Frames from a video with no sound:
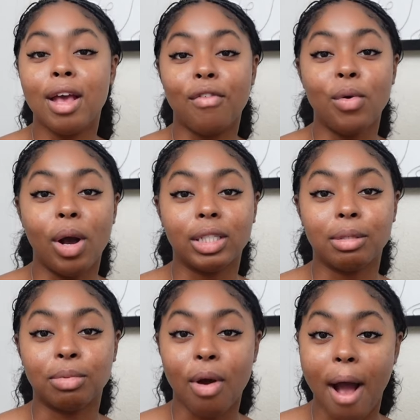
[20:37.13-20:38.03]
if you aren't
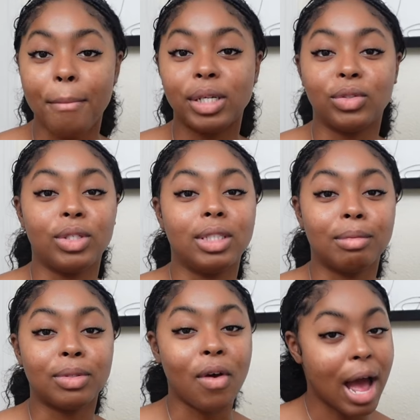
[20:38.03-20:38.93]
subscribed, make sure you
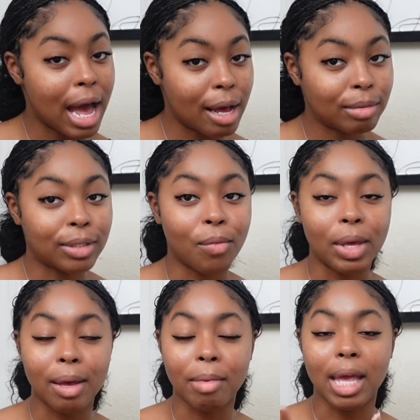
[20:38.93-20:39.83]
subscribe so we
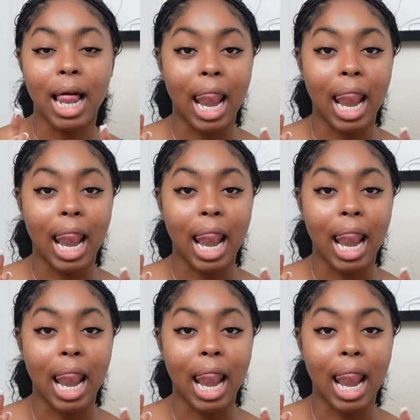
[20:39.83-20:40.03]
can be